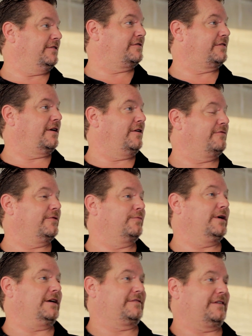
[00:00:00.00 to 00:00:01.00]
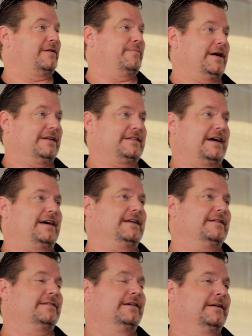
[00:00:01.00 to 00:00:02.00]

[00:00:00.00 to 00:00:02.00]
itself, and when I say maintain it,